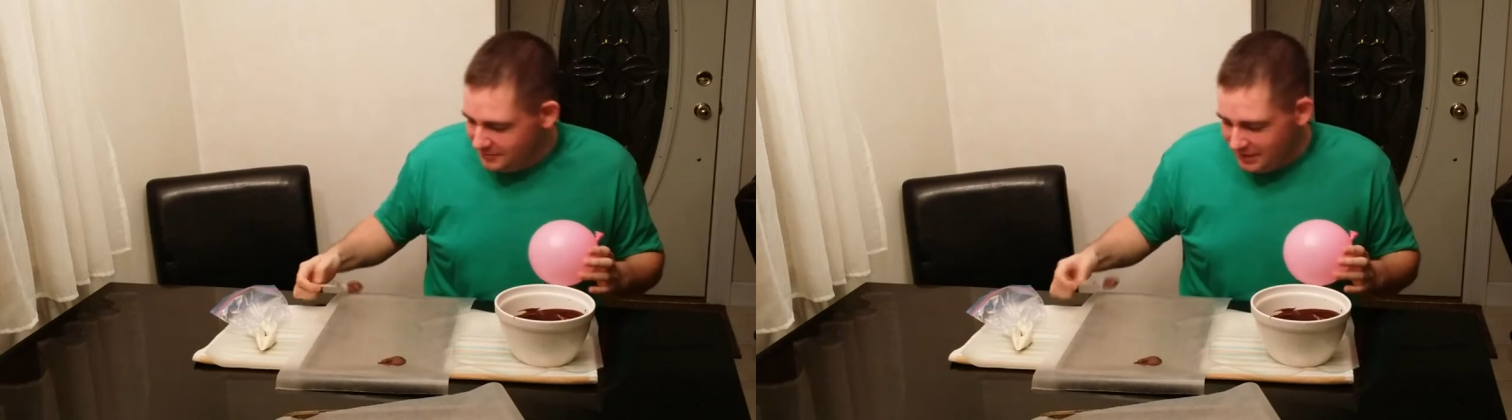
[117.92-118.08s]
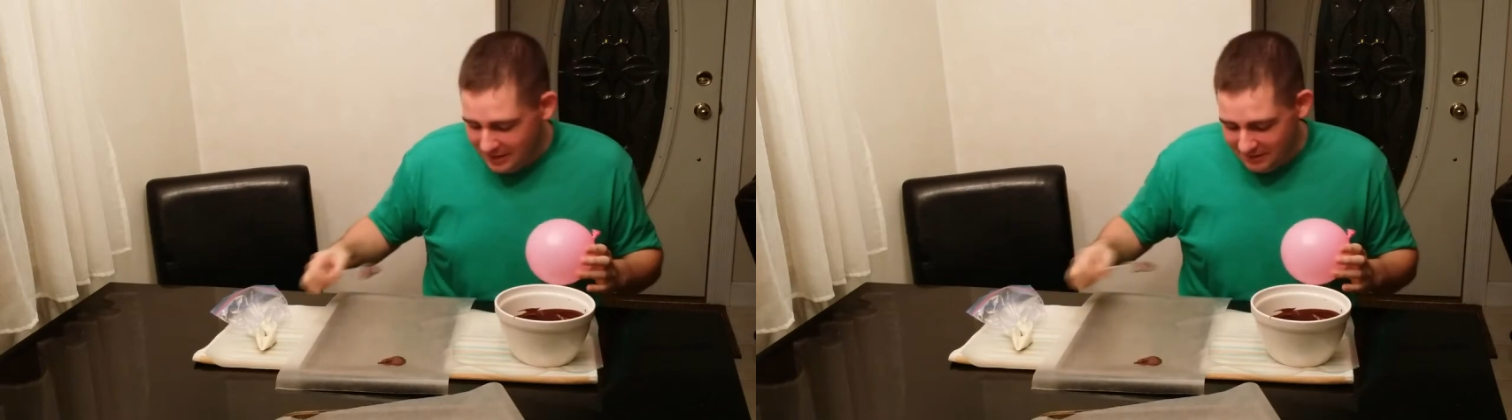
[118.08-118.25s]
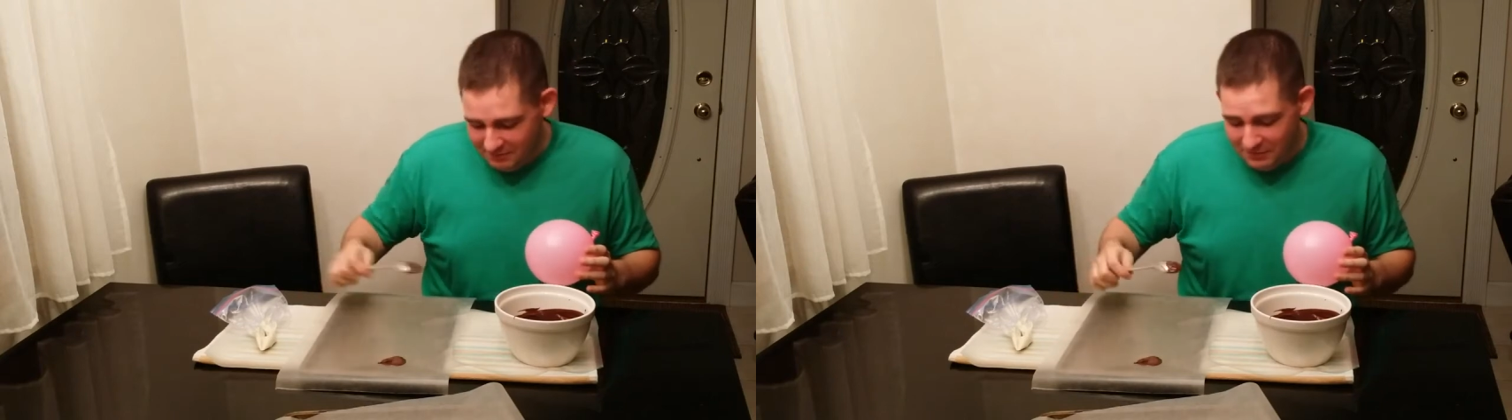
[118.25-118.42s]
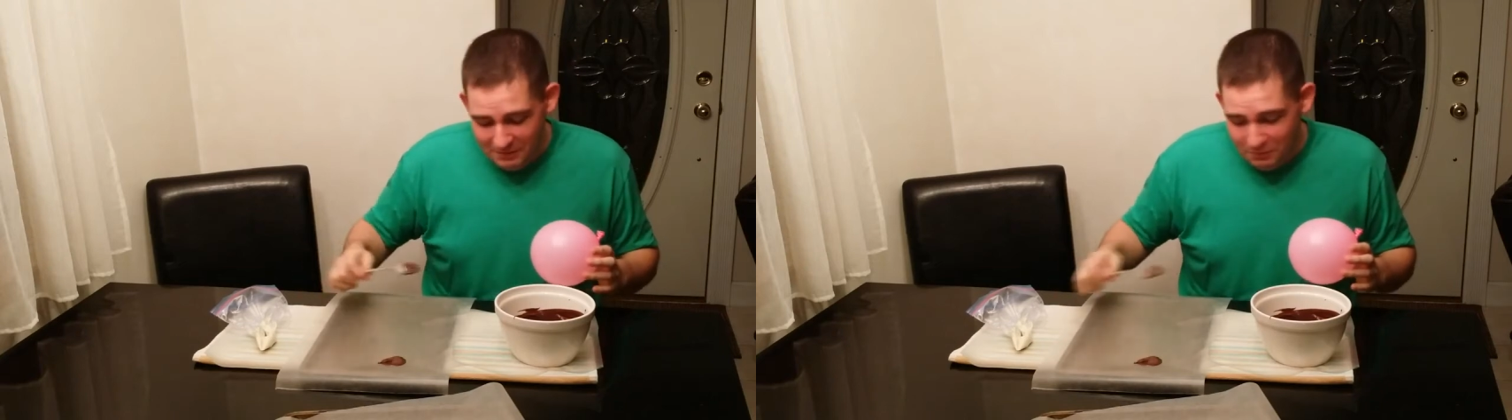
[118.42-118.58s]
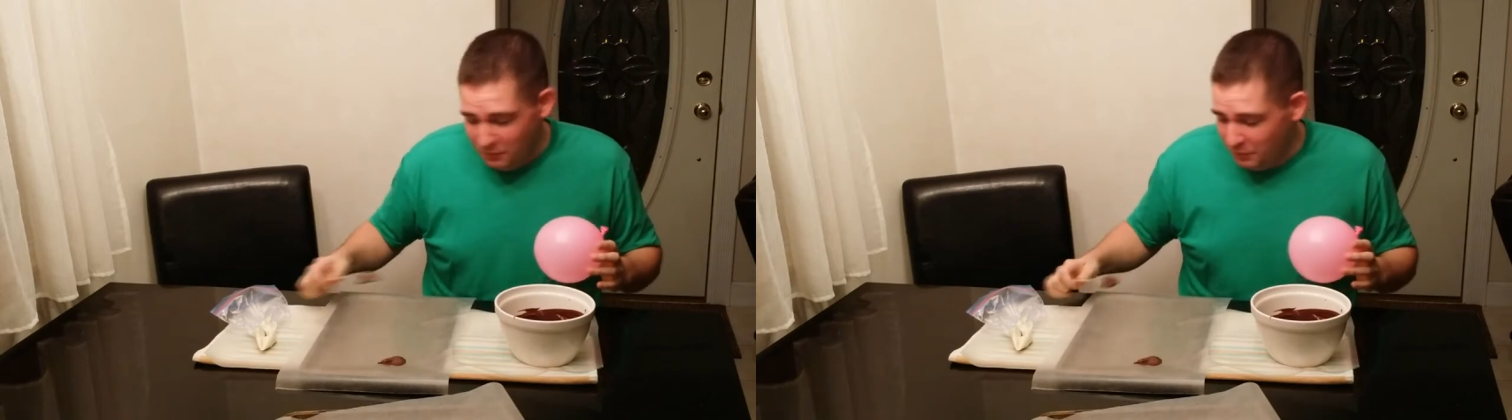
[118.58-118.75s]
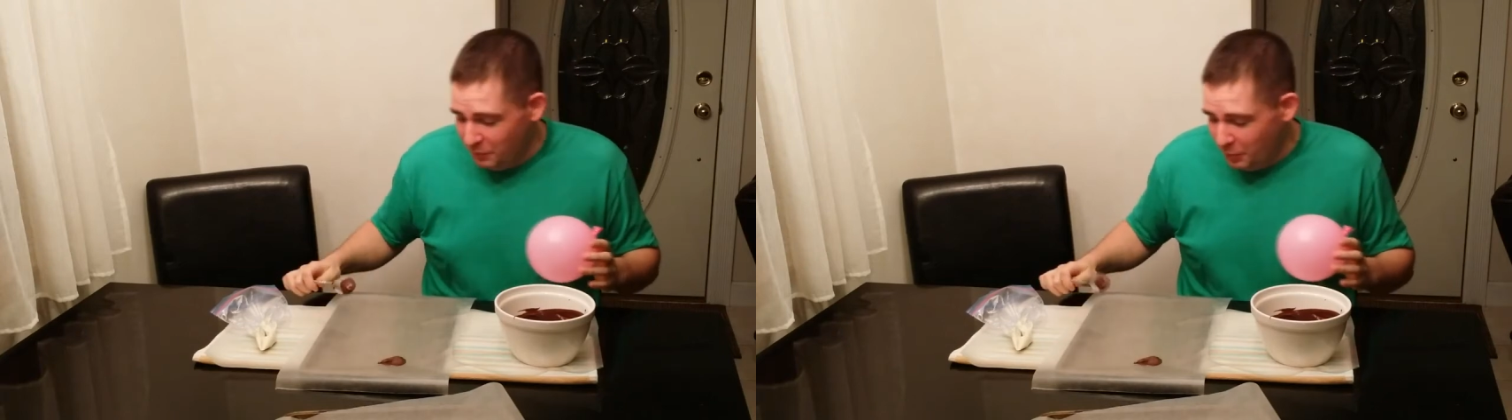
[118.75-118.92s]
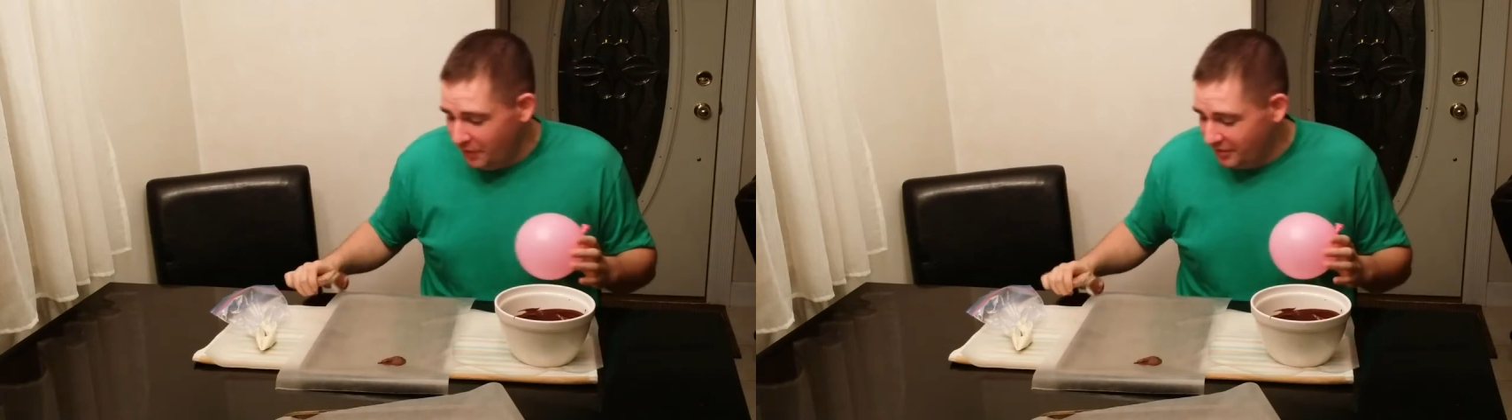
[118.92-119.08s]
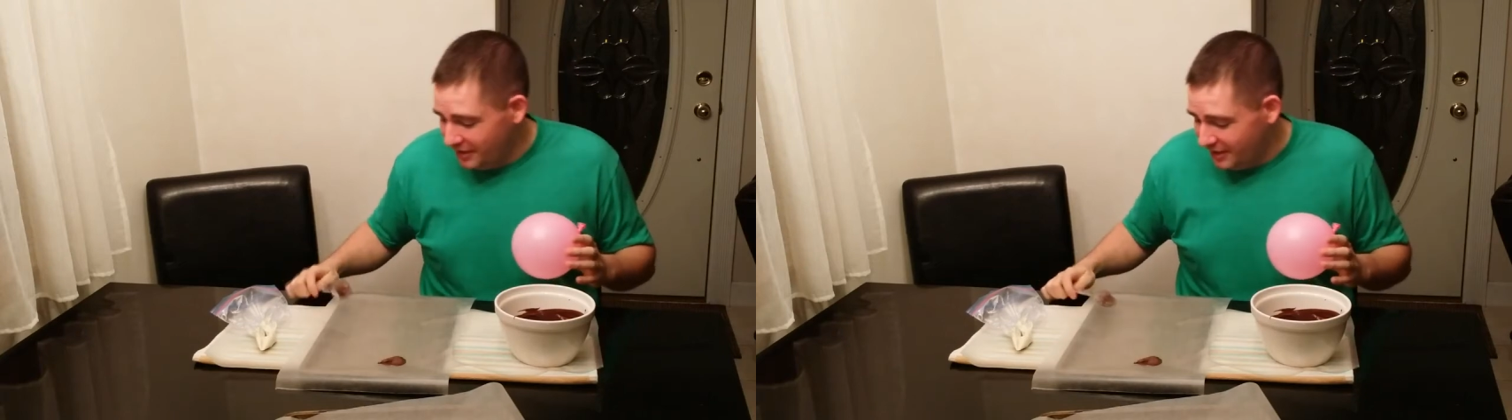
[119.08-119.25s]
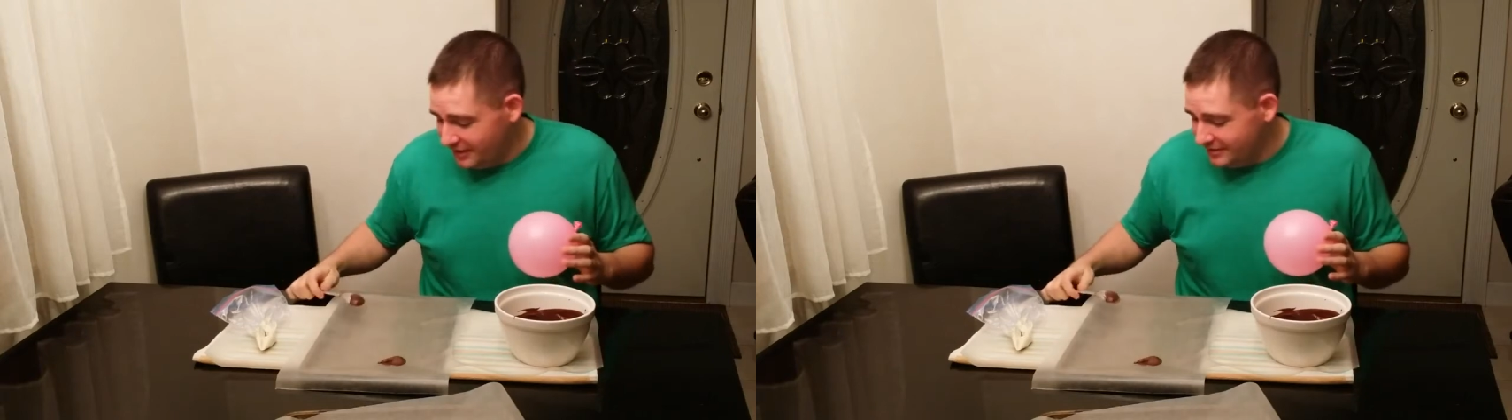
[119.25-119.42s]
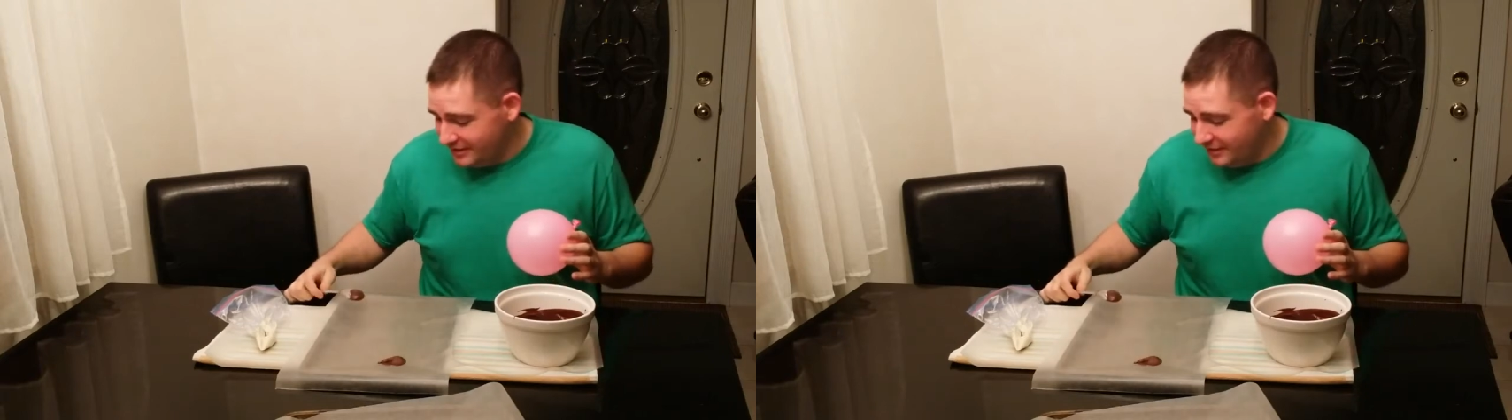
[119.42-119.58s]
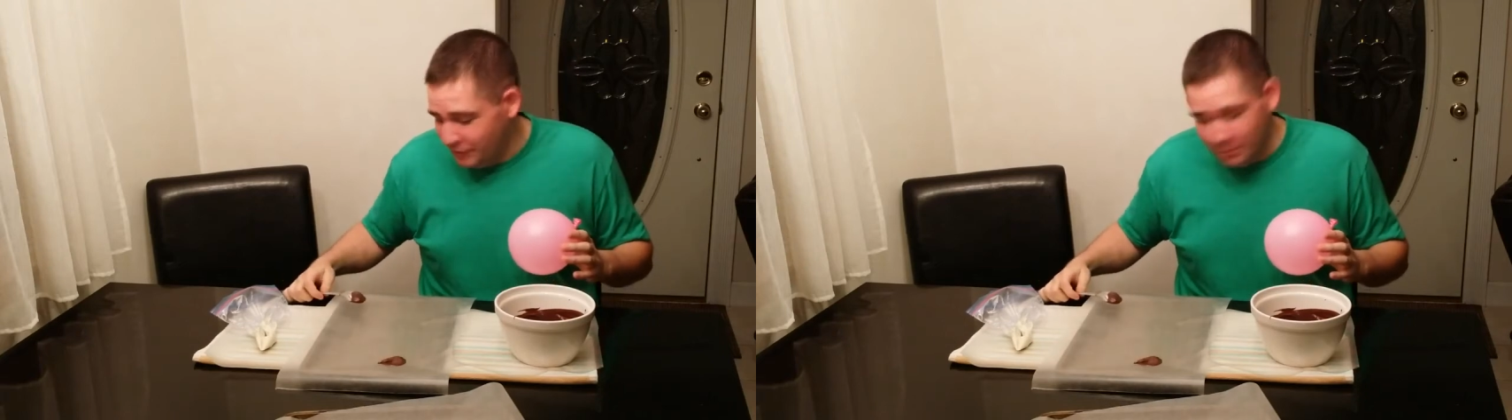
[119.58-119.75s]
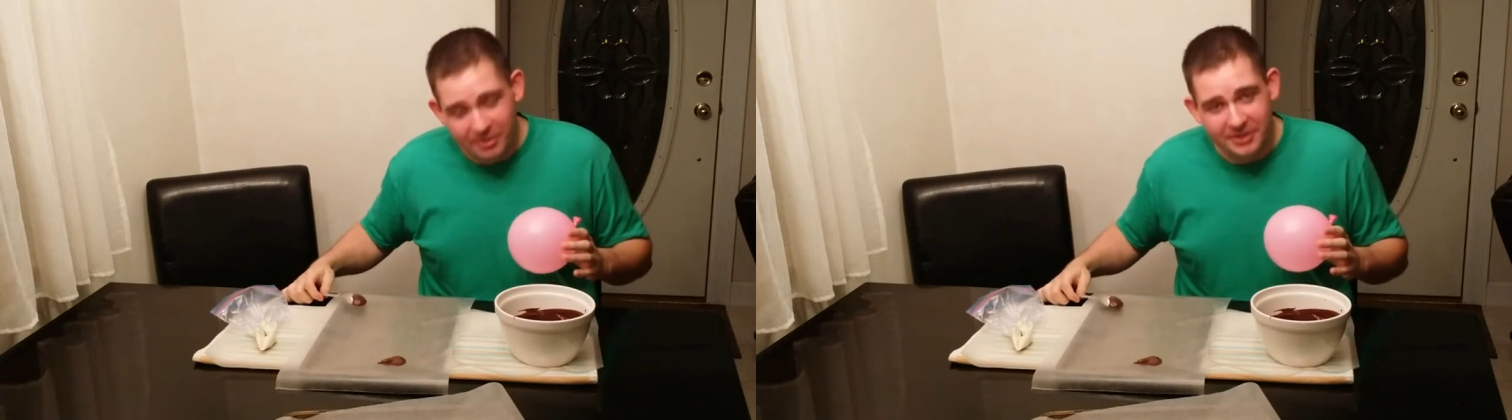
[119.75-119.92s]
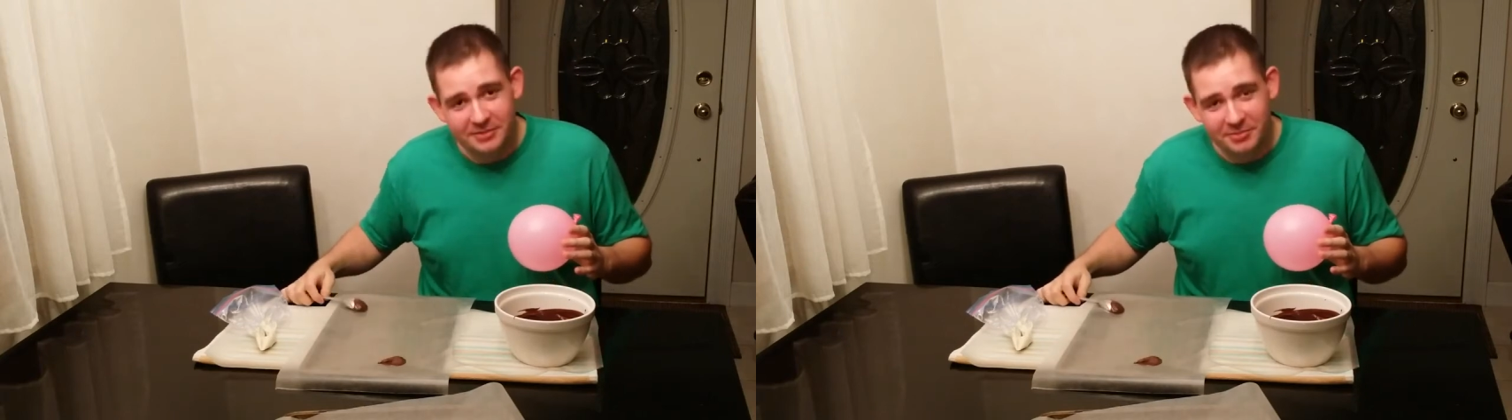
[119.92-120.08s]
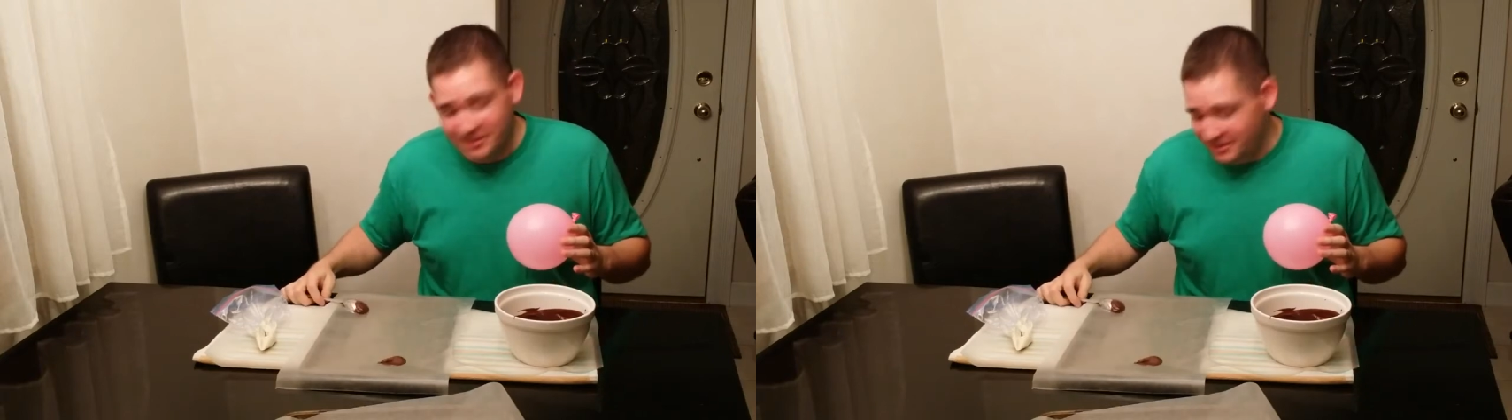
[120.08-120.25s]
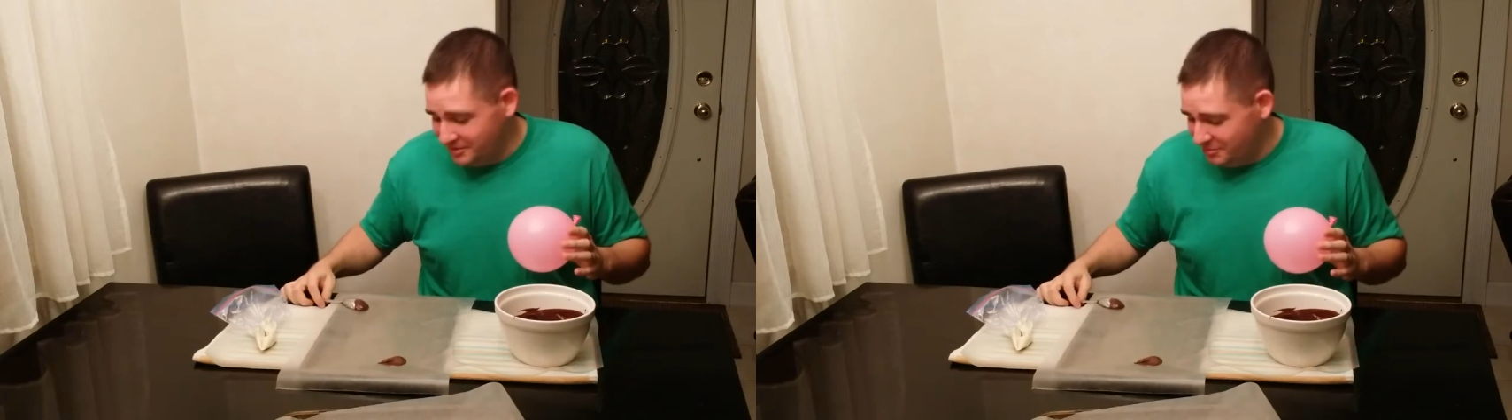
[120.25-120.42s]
And the one thing is I have no place to put this